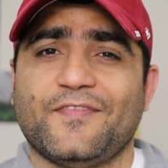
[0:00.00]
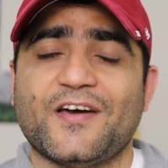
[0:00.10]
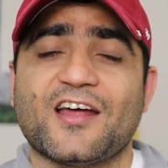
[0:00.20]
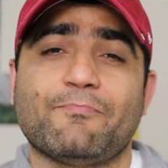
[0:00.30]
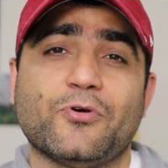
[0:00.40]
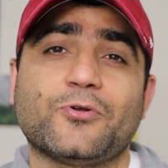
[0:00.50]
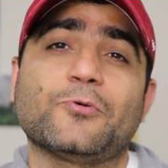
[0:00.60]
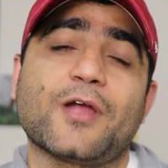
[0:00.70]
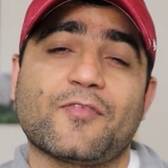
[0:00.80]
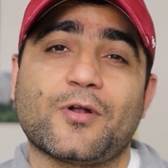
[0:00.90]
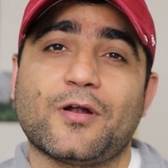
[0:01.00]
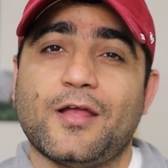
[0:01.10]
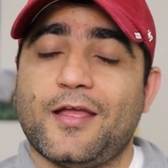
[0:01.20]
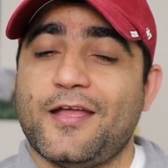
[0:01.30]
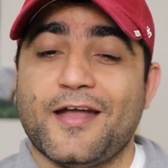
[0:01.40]
that I put together
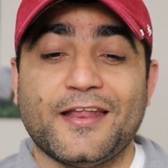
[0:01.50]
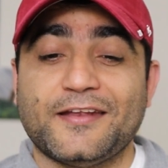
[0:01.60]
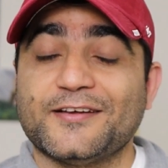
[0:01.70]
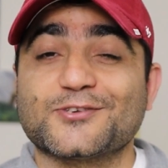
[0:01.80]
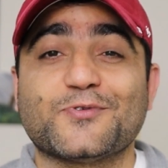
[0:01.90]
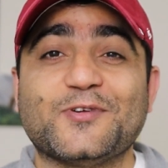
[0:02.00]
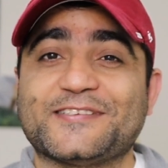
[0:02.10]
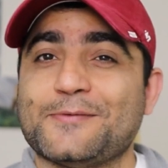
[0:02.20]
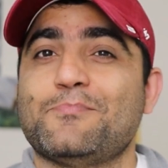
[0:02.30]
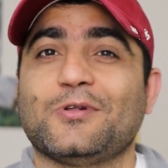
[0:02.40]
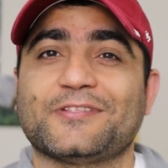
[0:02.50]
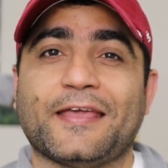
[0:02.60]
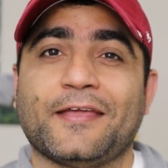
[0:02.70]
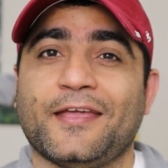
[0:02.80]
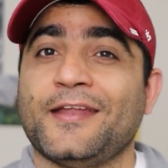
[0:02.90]
and it does very simple thing.